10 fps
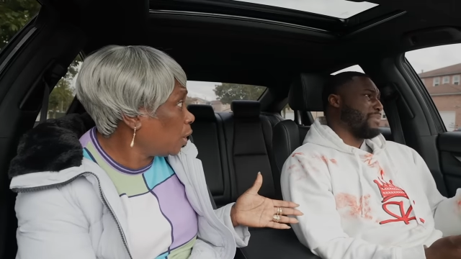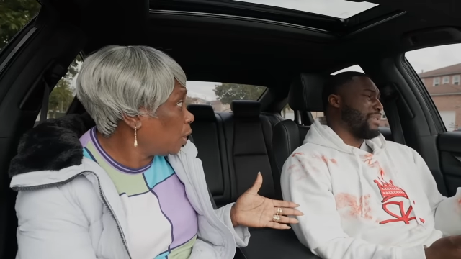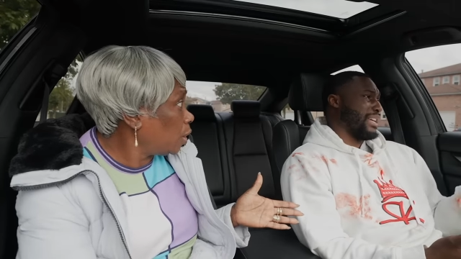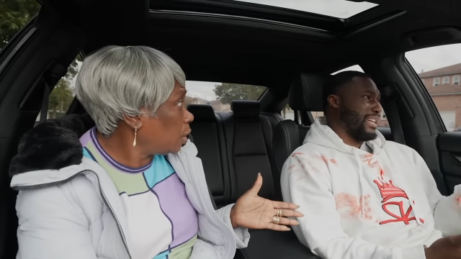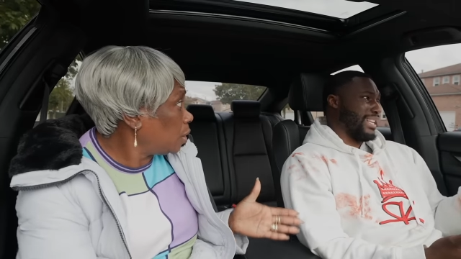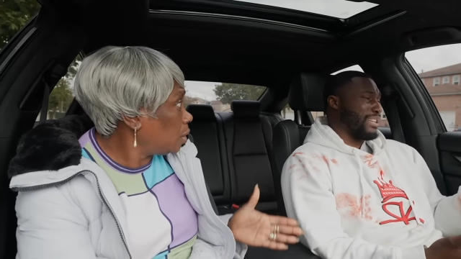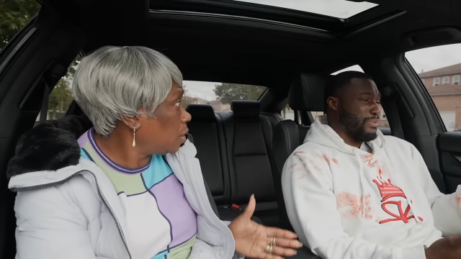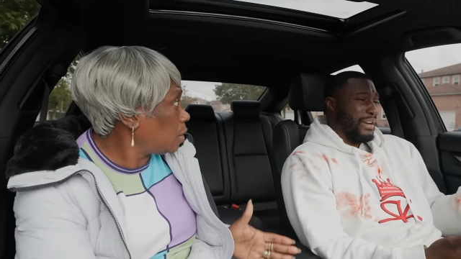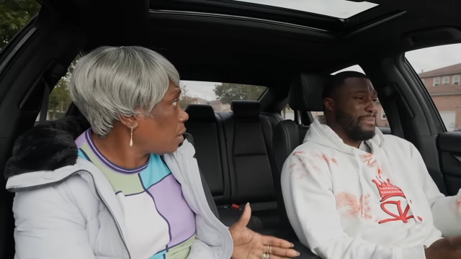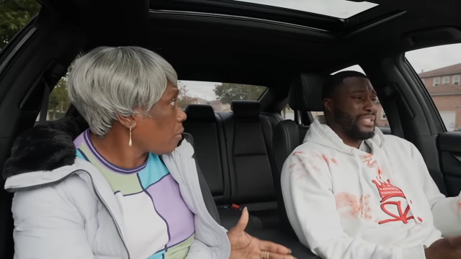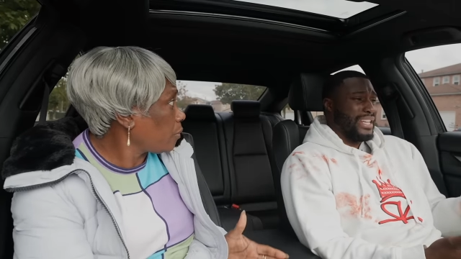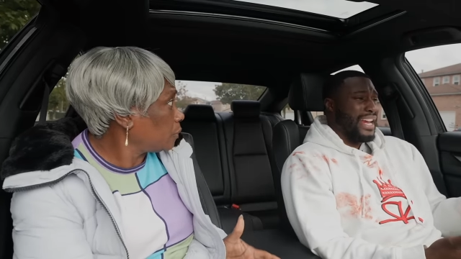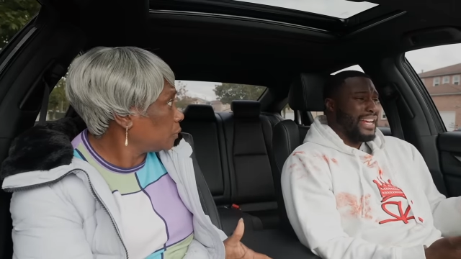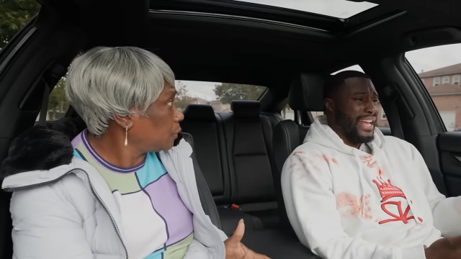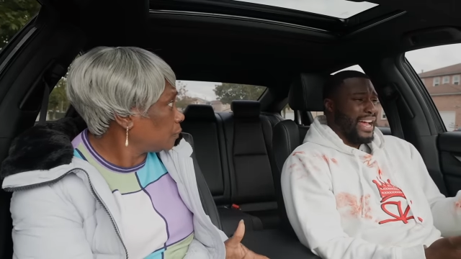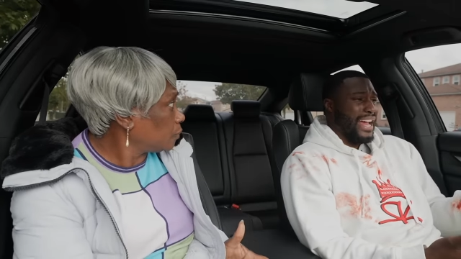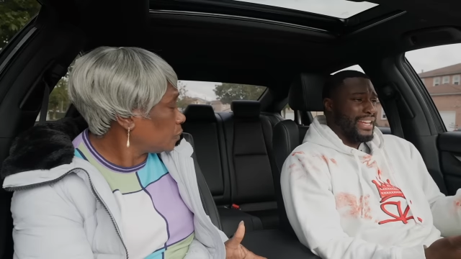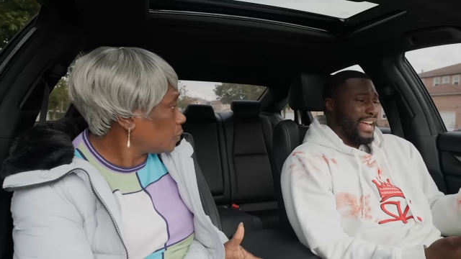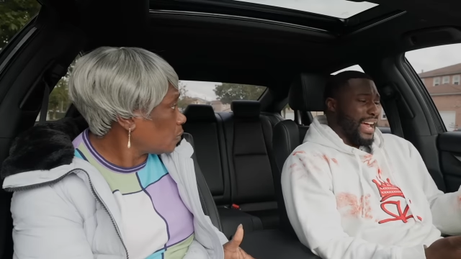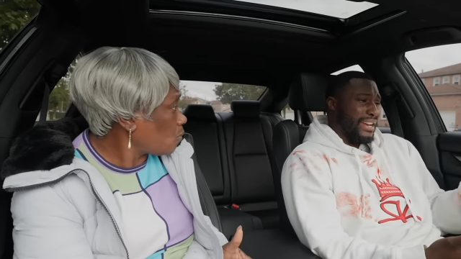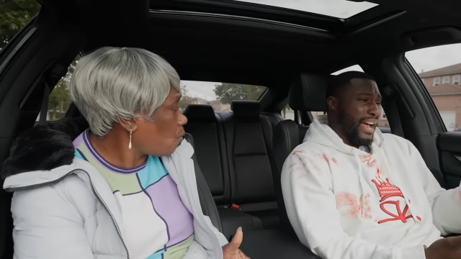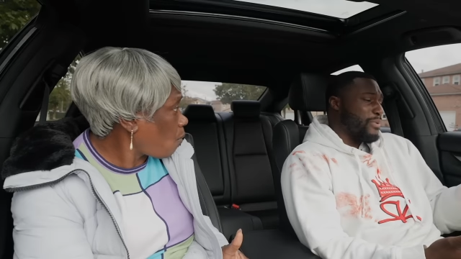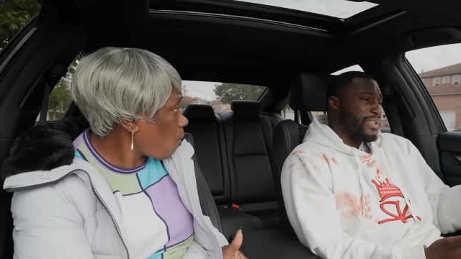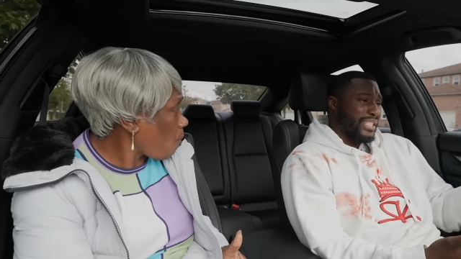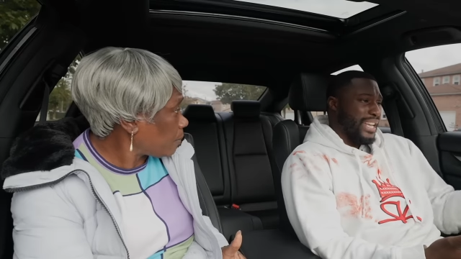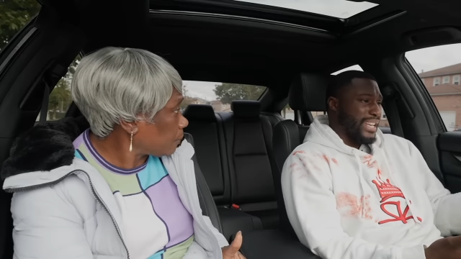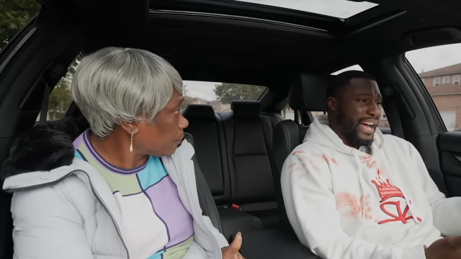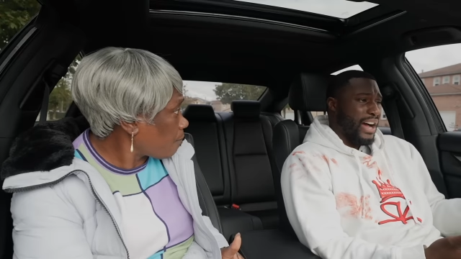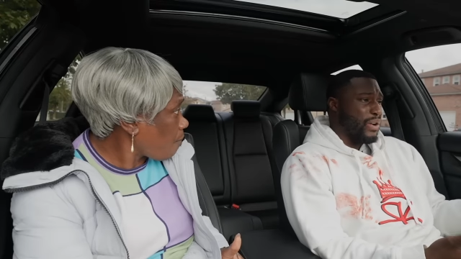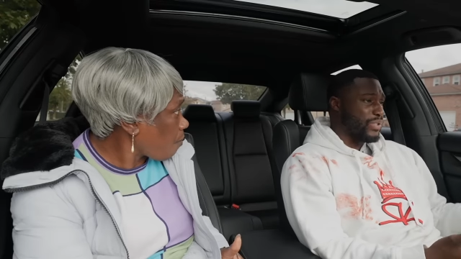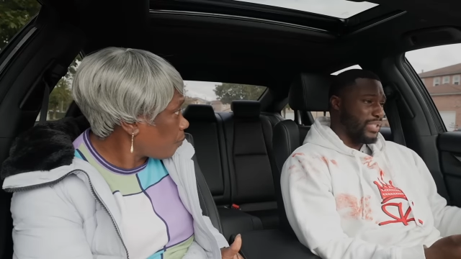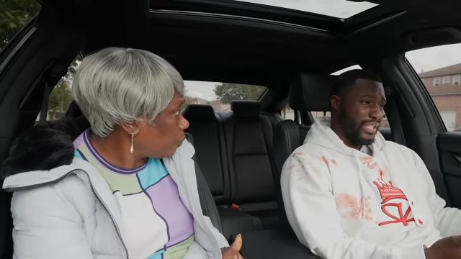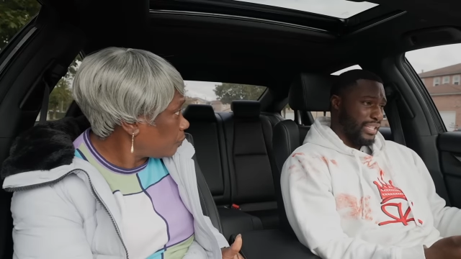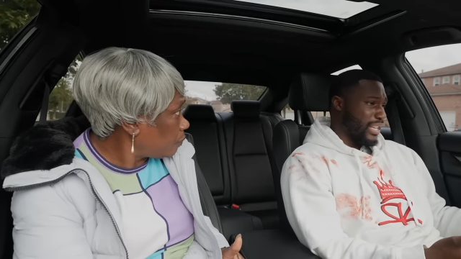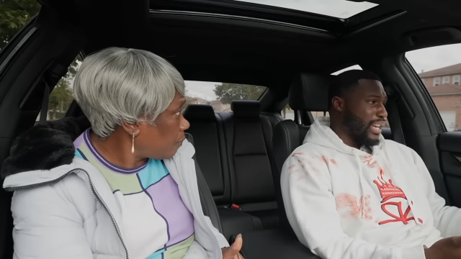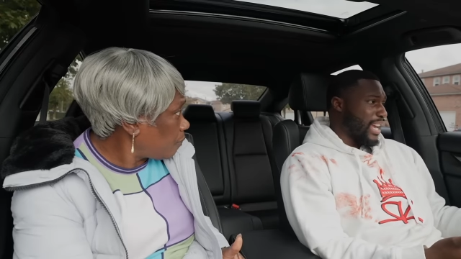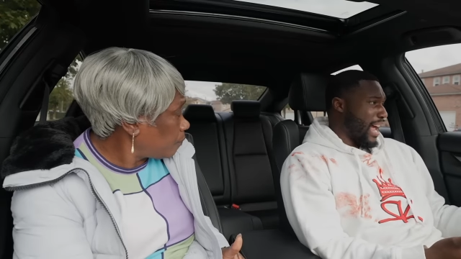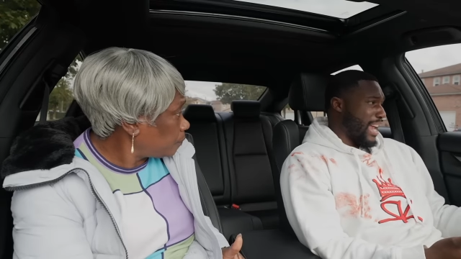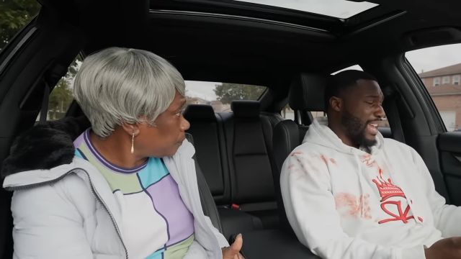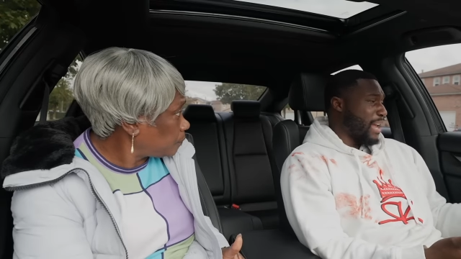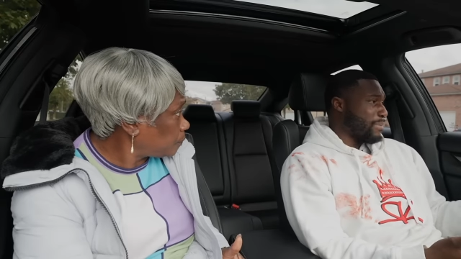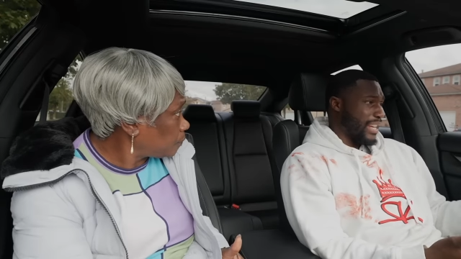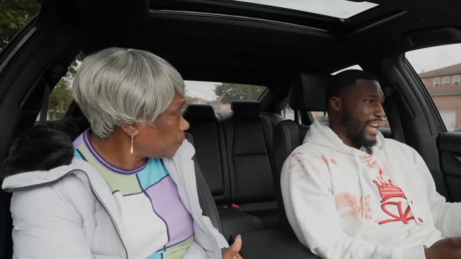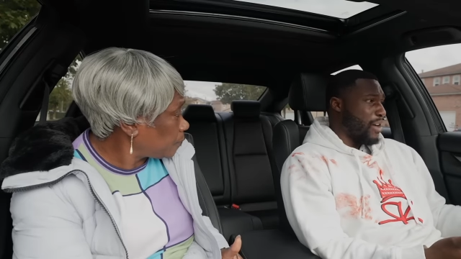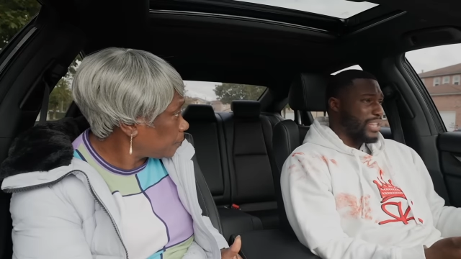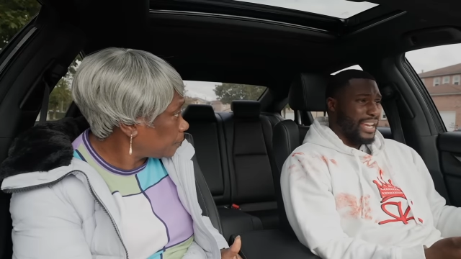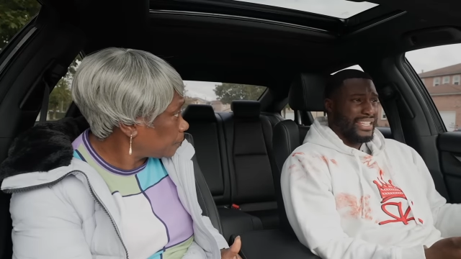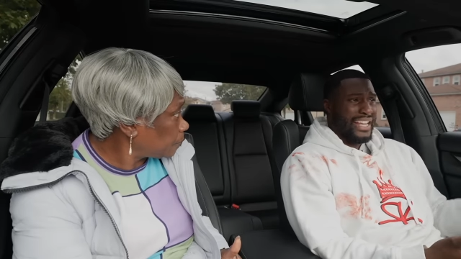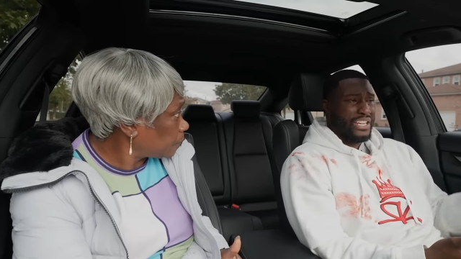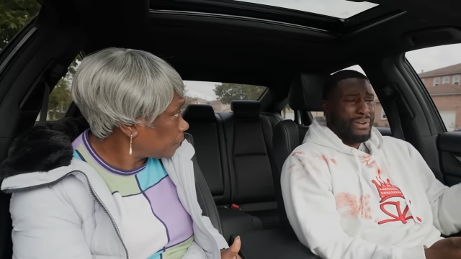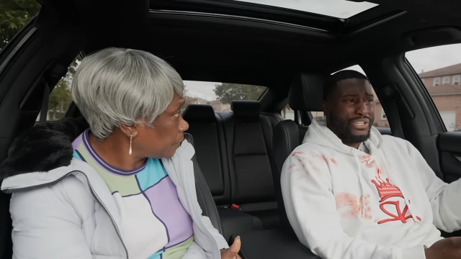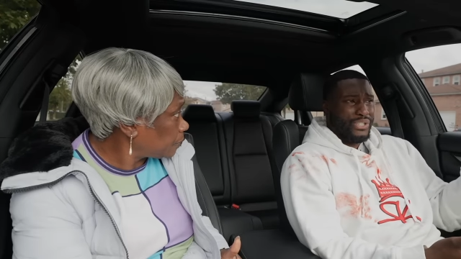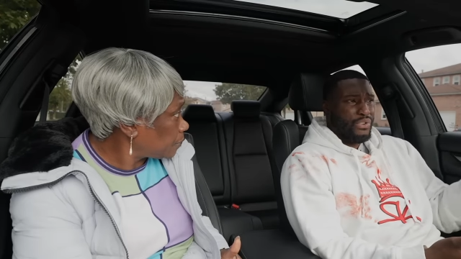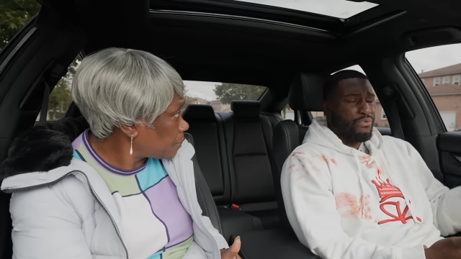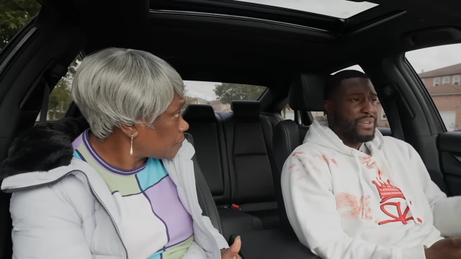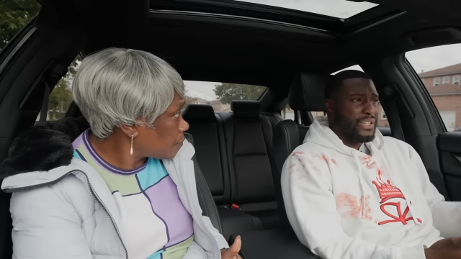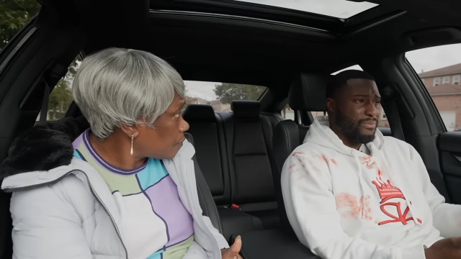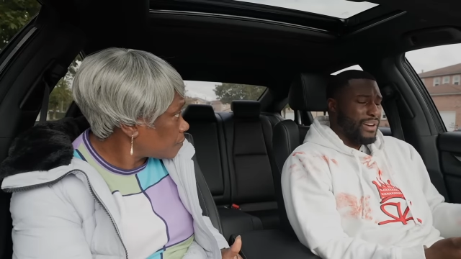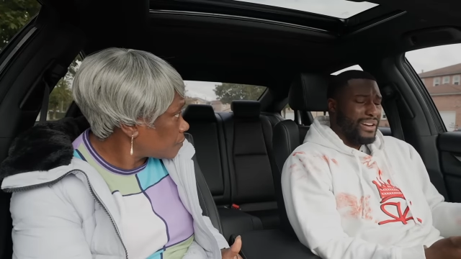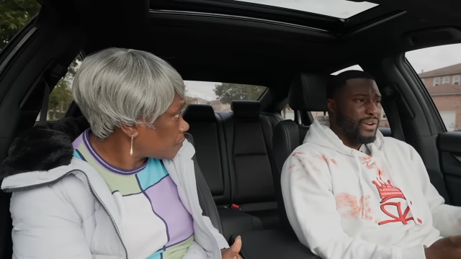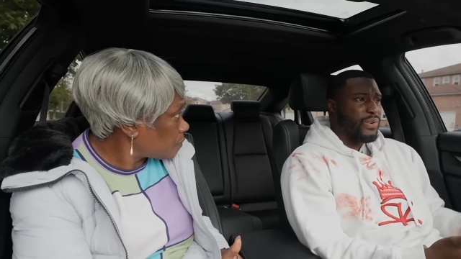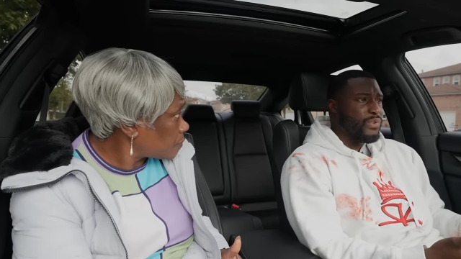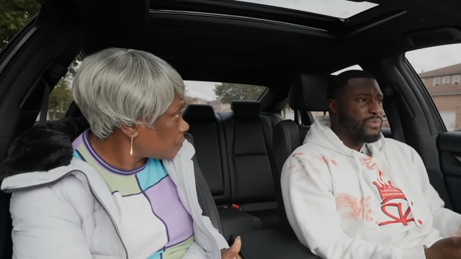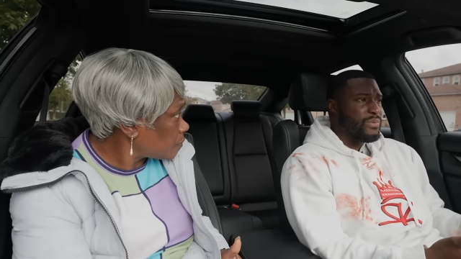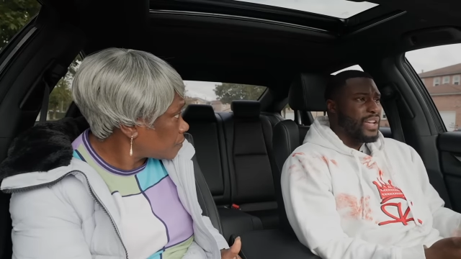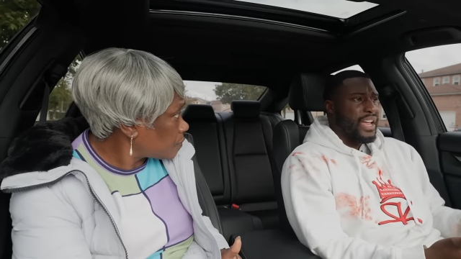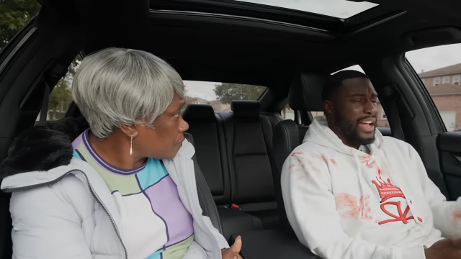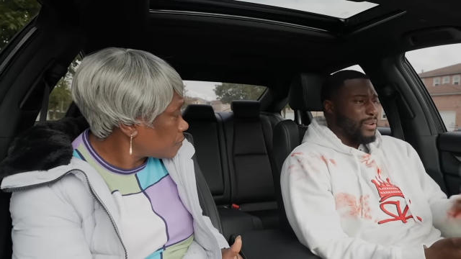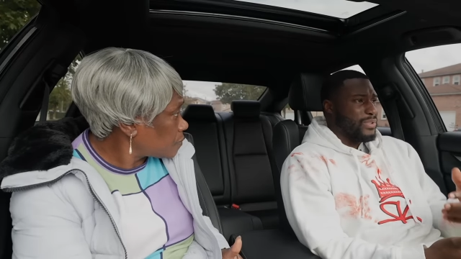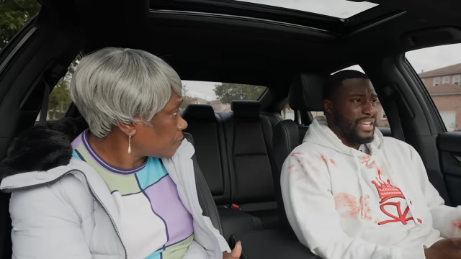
Speaker 1: Because that's what I'm saying. Like I wasn't at the house. I came to the house. I guess that's why she told me to bring her home. I